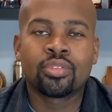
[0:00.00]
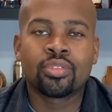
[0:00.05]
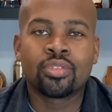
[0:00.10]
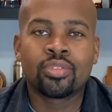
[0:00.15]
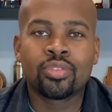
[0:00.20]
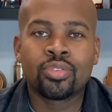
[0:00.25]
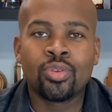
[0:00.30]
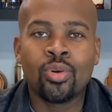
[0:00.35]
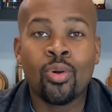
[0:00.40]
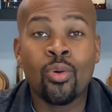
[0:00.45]

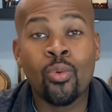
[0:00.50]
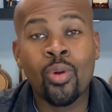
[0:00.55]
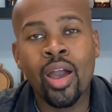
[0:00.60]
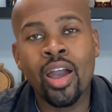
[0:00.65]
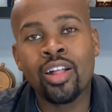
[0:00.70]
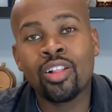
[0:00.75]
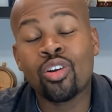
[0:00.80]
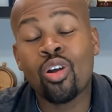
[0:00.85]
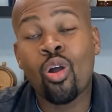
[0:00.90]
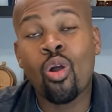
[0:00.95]
So
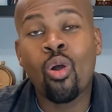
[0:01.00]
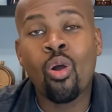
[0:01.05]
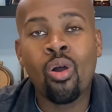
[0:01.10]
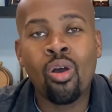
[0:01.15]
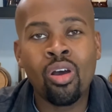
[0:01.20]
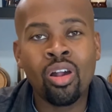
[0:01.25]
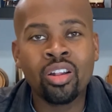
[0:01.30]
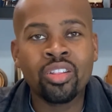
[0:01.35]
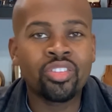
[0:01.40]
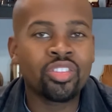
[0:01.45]
while
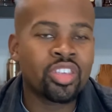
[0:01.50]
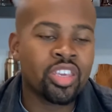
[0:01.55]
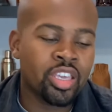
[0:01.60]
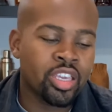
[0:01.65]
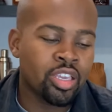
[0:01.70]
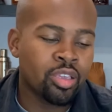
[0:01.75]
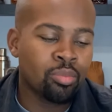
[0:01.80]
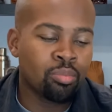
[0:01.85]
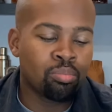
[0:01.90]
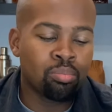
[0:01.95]
all
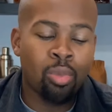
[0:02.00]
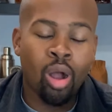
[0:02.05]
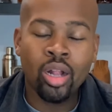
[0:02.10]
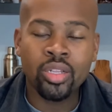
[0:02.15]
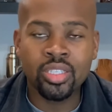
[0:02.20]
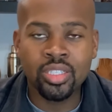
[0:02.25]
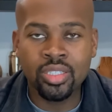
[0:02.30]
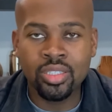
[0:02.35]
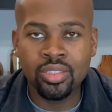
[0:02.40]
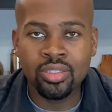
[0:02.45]
the
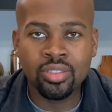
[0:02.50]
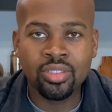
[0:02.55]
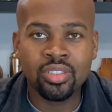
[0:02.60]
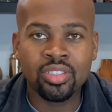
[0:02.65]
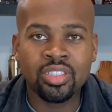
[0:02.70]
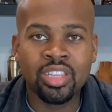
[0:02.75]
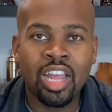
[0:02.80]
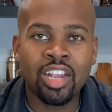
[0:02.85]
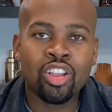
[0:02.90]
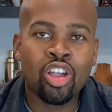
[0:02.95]
bottles
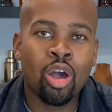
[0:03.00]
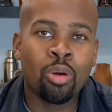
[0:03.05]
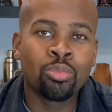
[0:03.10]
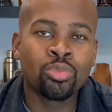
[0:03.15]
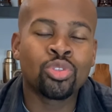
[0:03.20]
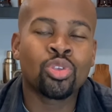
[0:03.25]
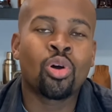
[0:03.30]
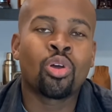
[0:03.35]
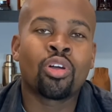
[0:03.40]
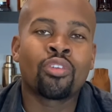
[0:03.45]
that comes
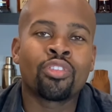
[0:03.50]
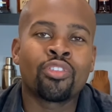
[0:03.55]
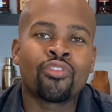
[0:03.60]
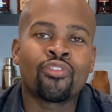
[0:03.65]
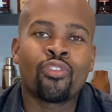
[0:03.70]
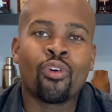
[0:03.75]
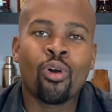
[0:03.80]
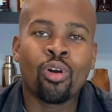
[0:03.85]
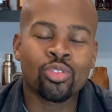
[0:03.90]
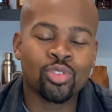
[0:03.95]
out of the
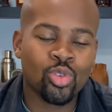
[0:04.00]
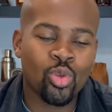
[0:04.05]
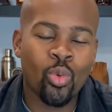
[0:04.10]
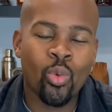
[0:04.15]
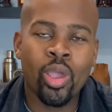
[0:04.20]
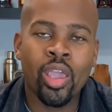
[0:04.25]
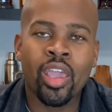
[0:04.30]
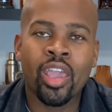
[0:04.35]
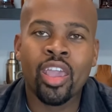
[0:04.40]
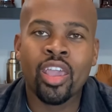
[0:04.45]

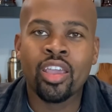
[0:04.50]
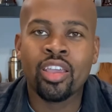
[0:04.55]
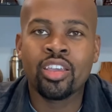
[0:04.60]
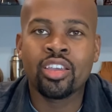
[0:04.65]
Foursquare